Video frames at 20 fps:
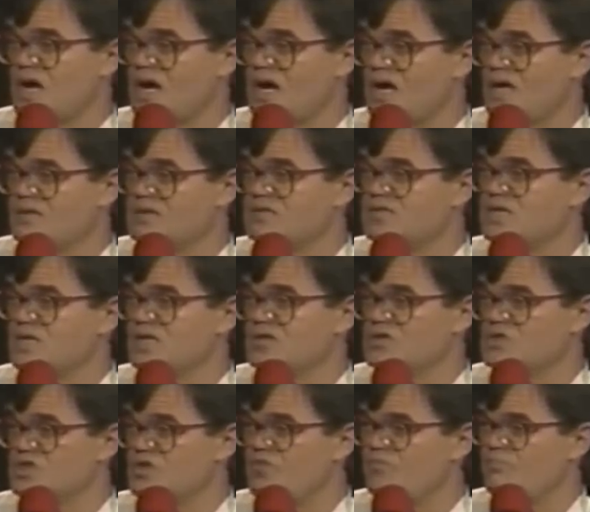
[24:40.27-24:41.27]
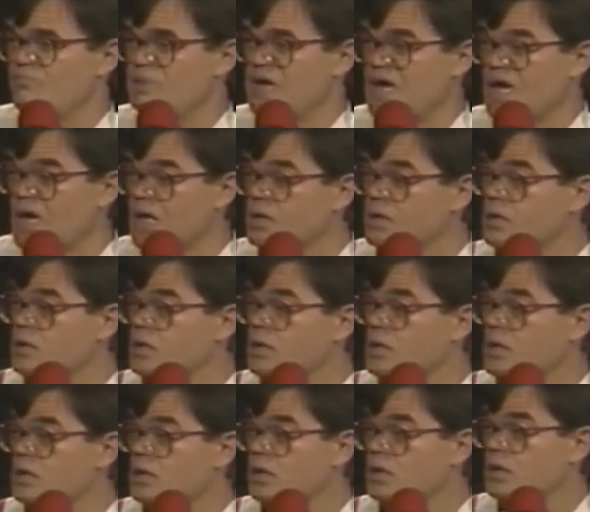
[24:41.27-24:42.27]
odd tinge of pink.
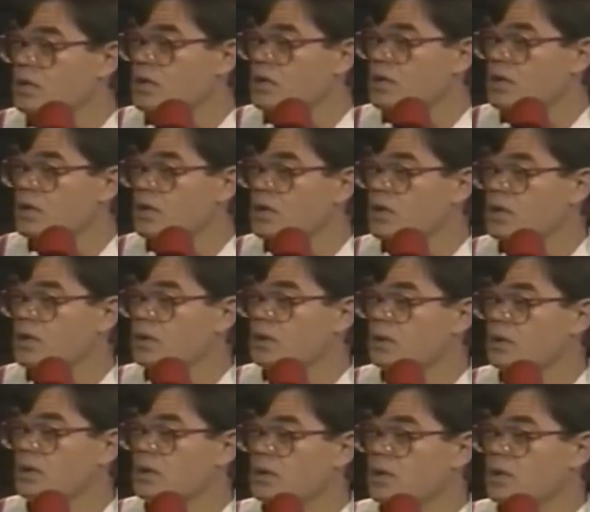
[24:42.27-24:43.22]
It